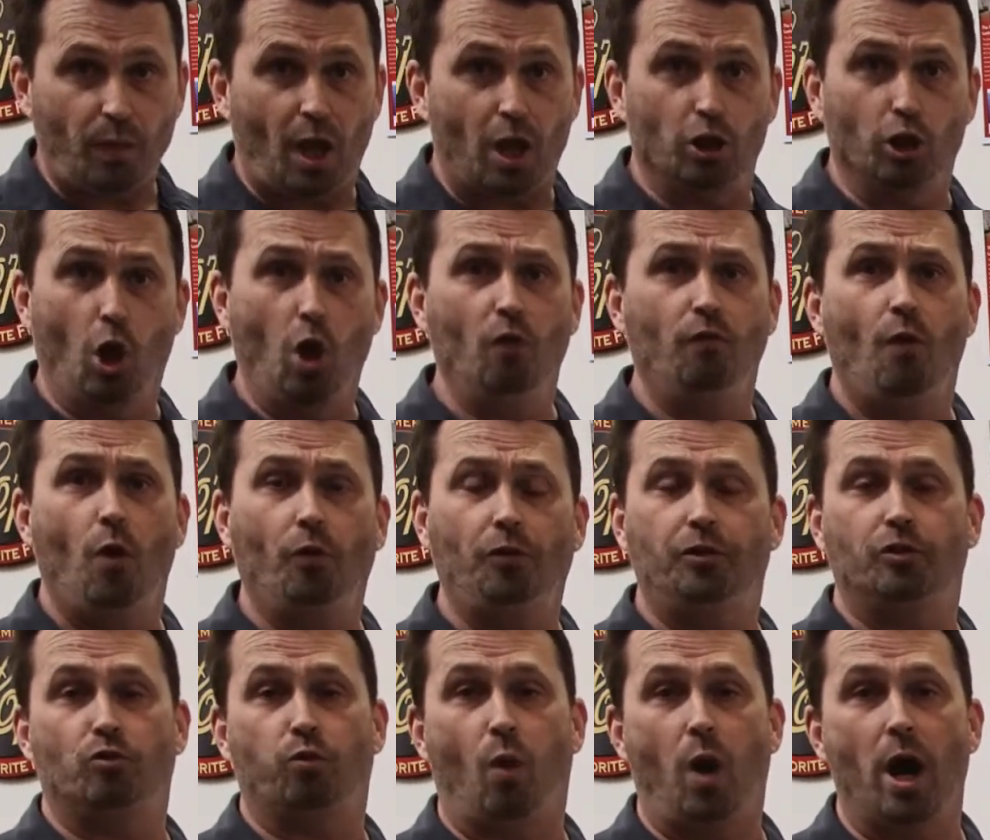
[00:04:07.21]
Low
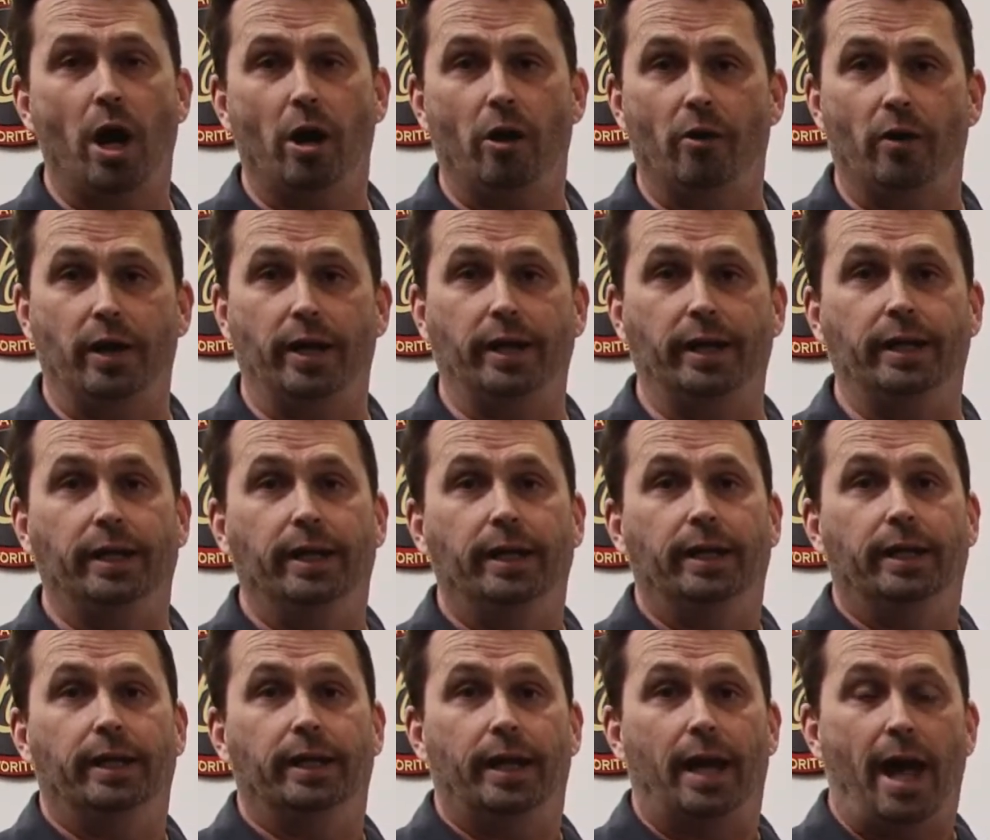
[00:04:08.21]
voltage wiring,
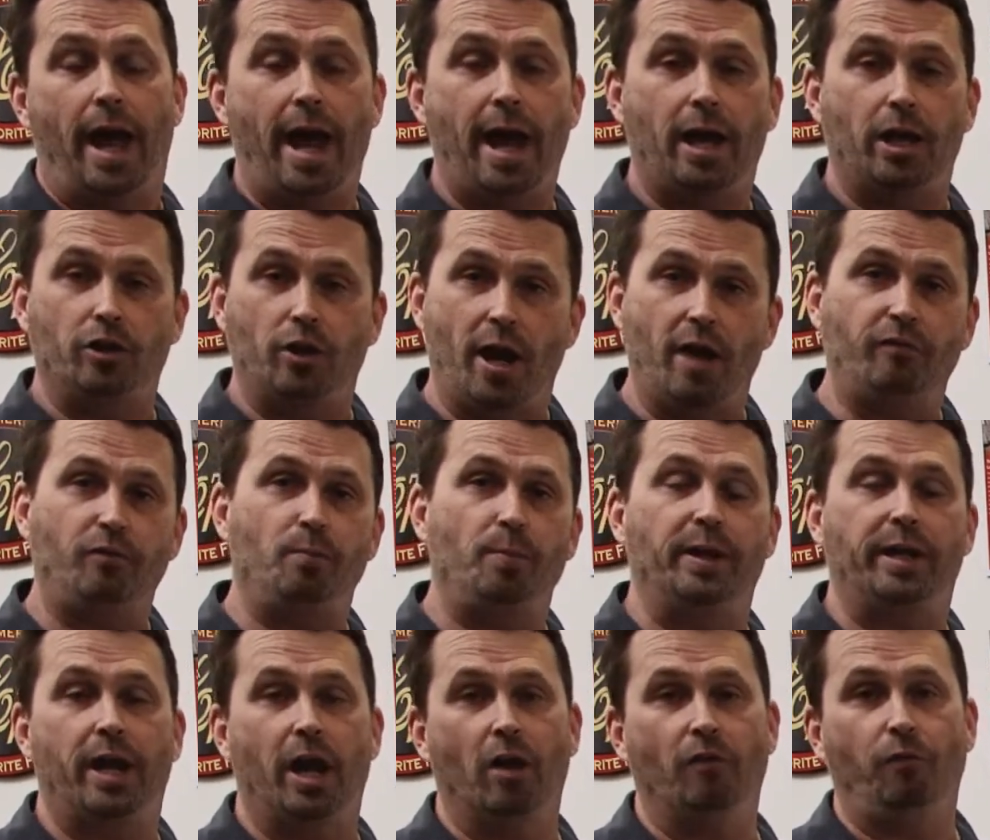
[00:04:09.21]
you have to be
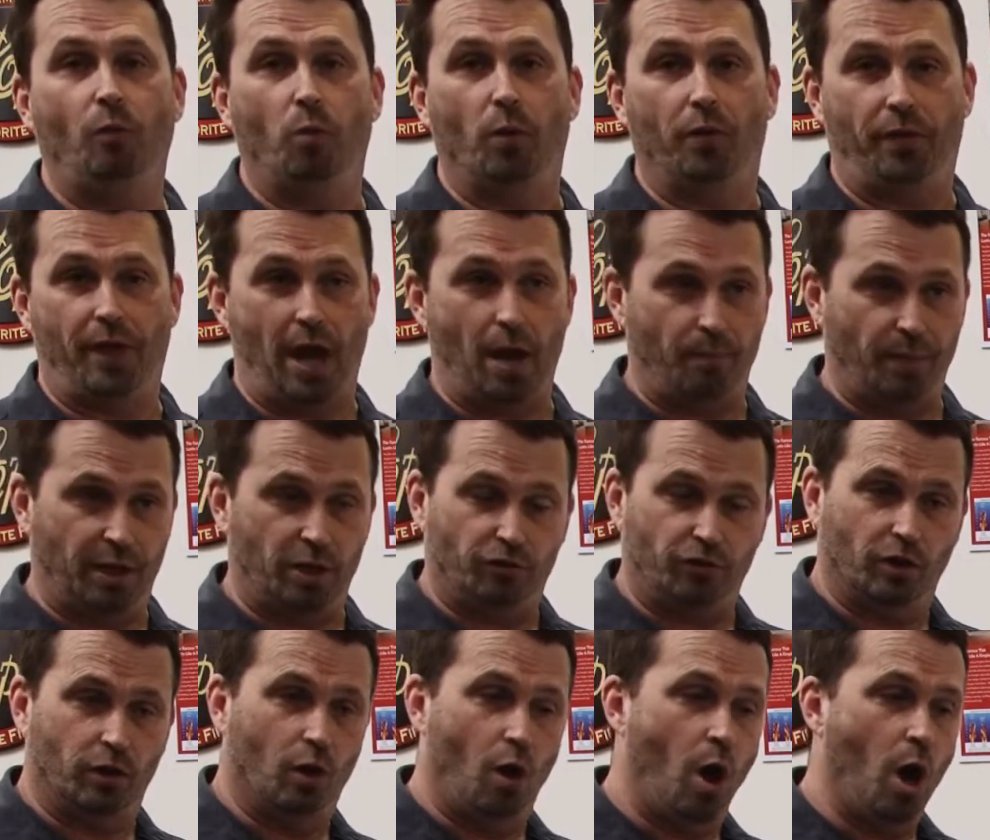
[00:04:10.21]
careful with that because the
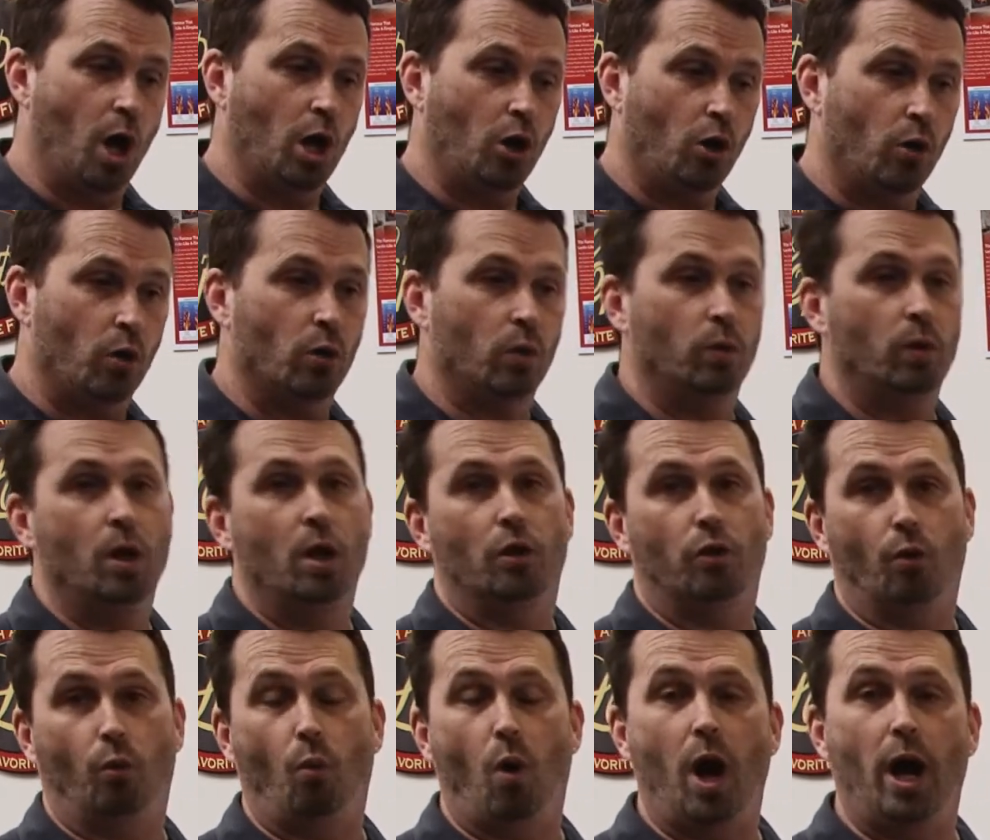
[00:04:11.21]
longer the
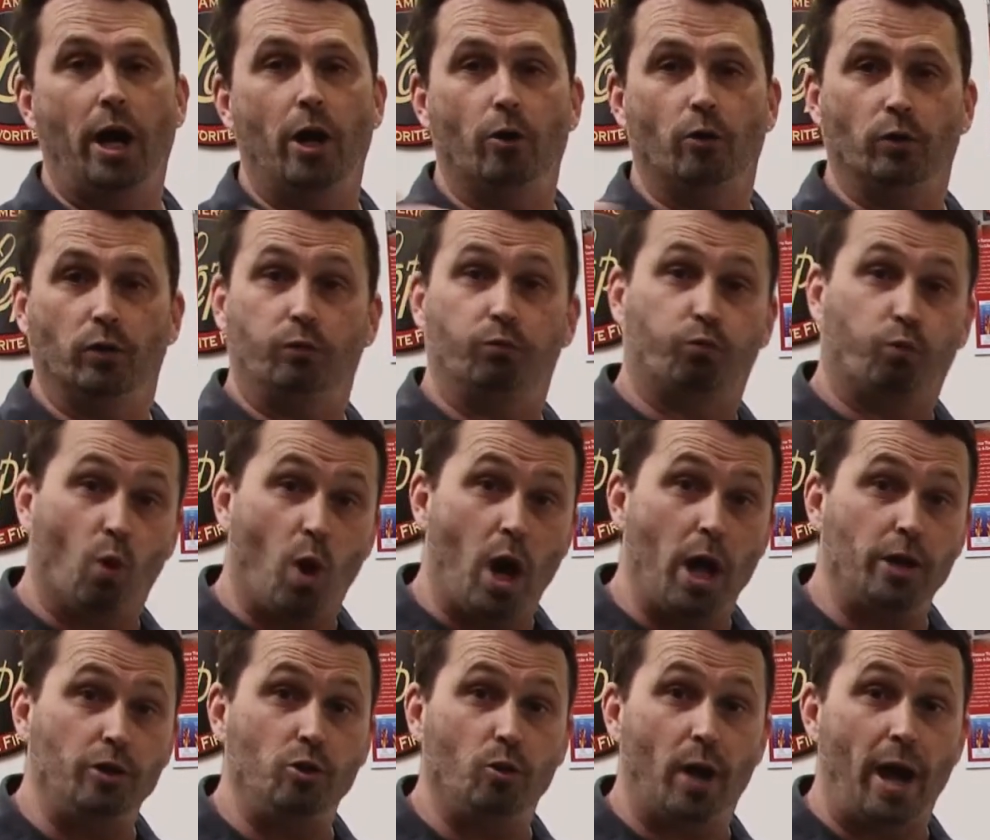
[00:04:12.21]
wire
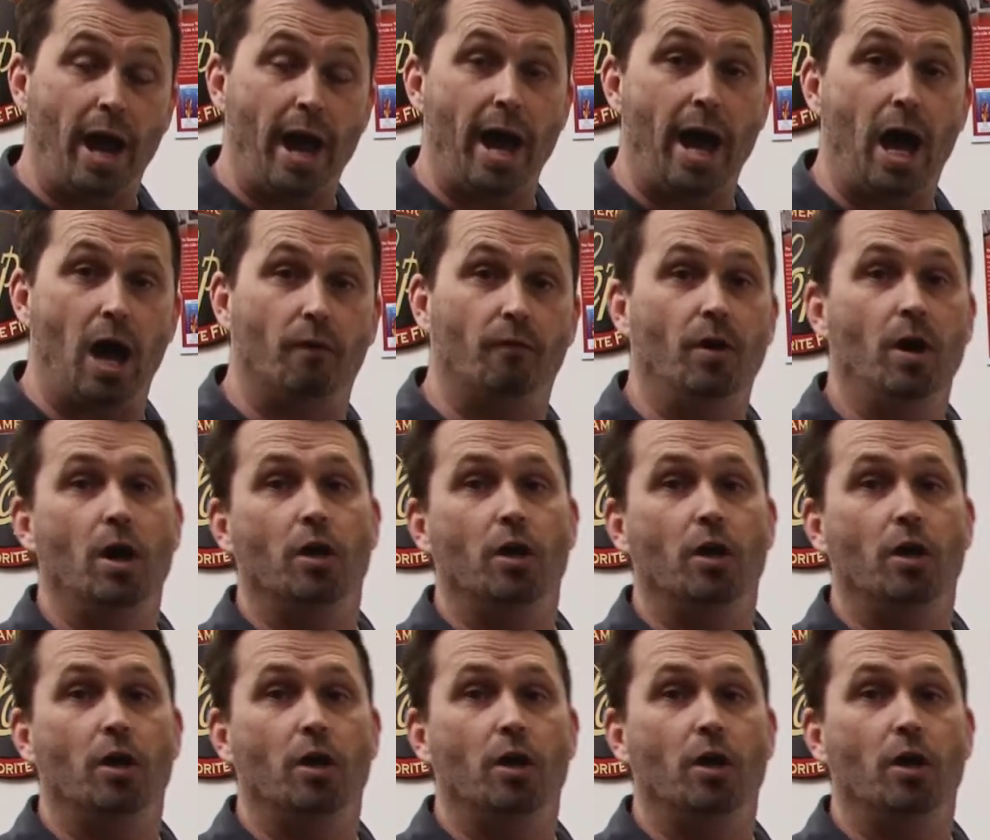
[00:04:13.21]
run you have,